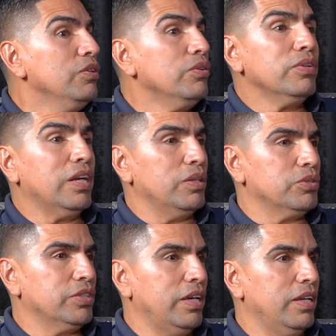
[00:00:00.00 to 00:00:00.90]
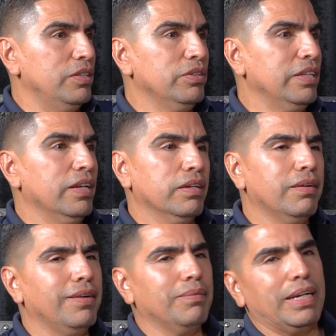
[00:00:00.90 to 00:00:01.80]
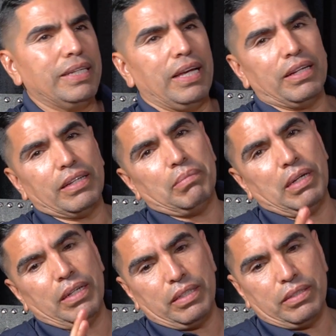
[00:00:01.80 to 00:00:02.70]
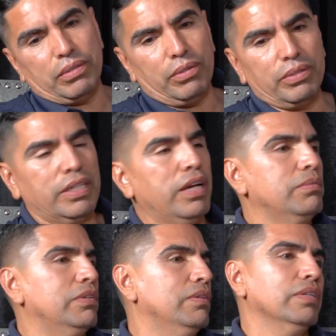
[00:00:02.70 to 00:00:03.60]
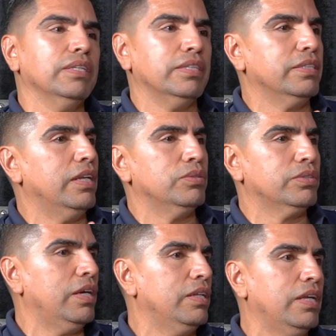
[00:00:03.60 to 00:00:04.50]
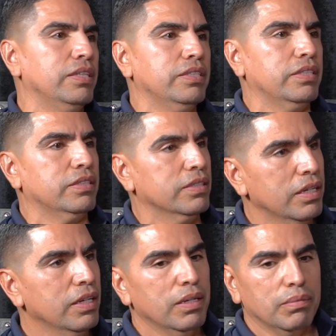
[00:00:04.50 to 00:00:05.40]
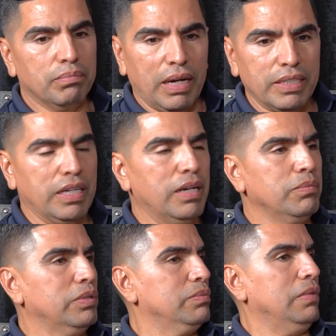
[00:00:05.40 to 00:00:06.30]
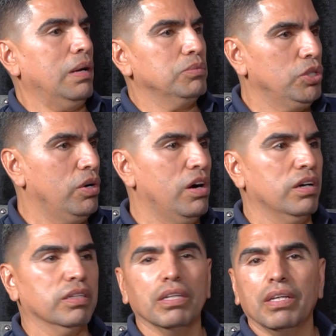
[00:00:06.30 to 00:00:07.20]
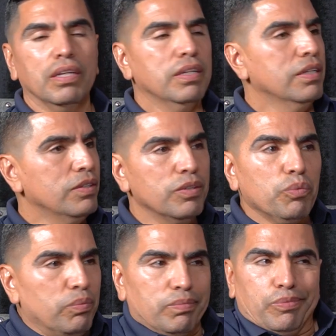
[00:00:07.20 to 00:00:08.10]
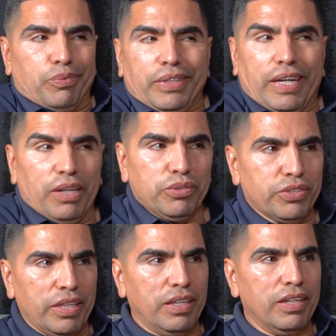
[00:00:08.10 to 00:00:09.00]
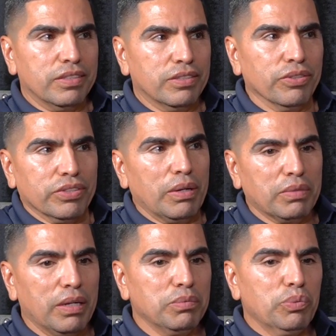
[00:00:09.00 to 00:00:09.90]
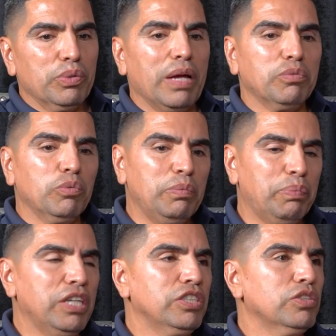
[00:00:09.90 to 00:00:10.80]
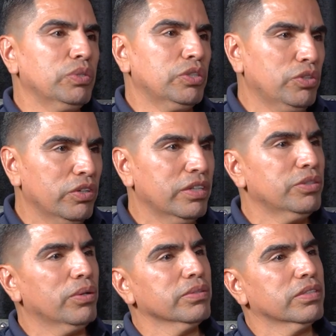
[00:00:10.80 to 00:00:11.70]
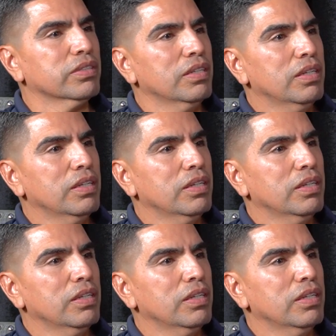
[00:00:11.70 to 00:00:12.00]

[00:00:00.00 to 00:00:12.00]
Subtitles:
You don't understand. You think, like, oh, my dad, come on, he's an old timer. He doesn't understand that this is my time when I'm young. We didn't understand that. So sometimes we have to be patient with the young adults